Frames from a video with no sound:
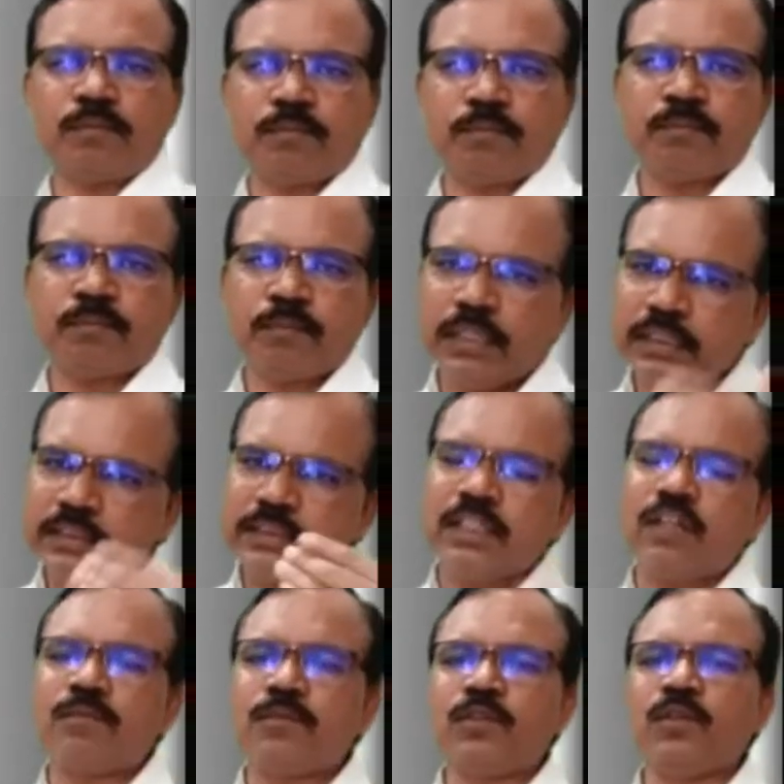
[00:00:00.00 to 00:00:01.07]
function
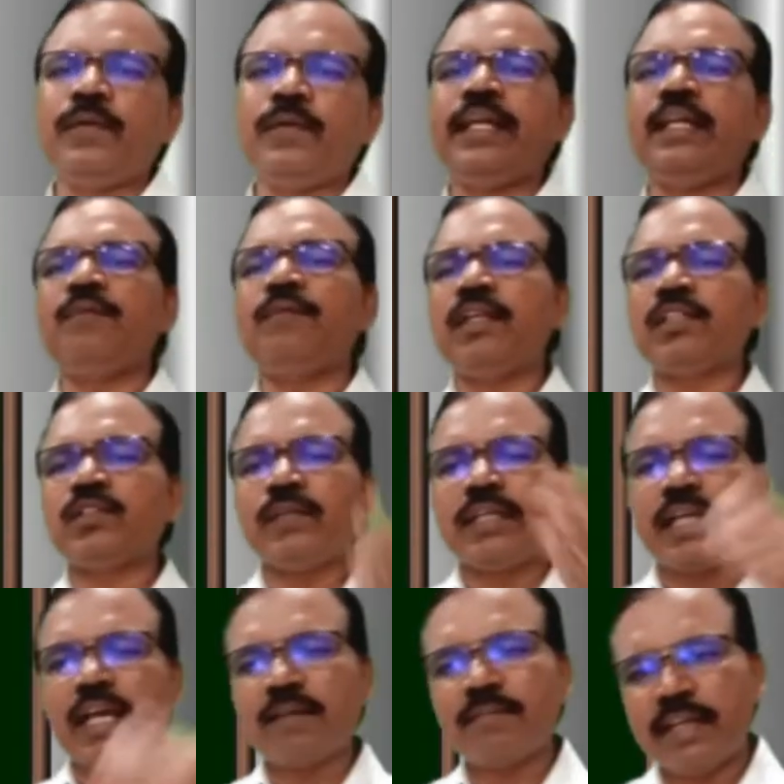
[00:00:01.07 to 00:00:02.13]
of two variables, we
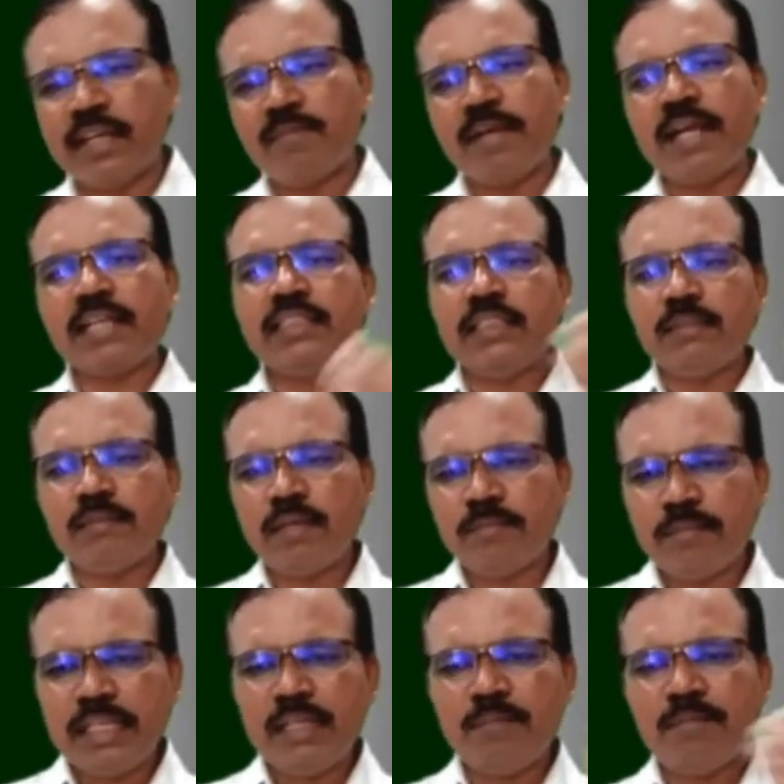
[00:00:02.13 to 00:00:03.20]
can find maxima,
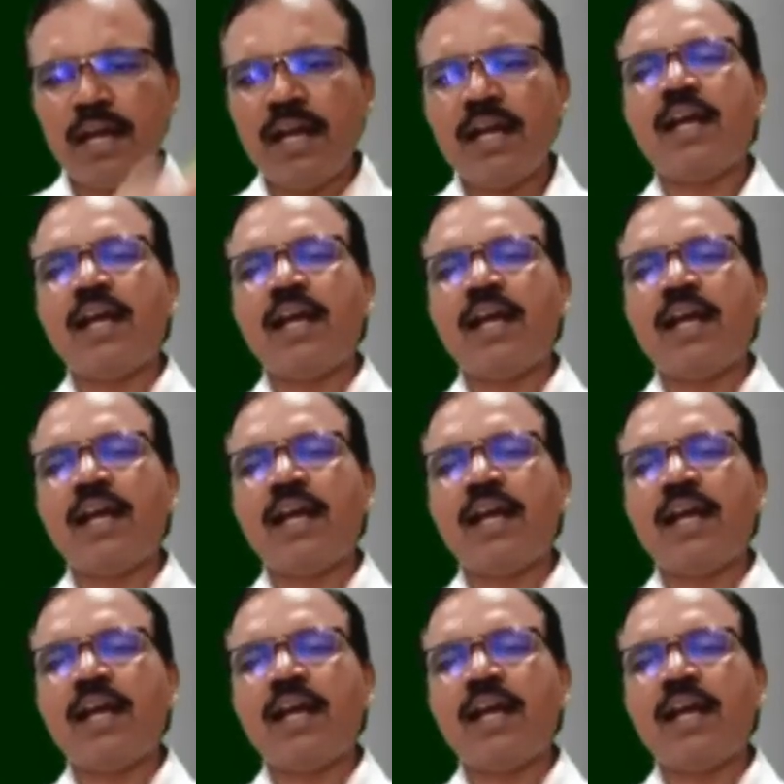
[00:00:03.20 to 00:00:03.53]
minima,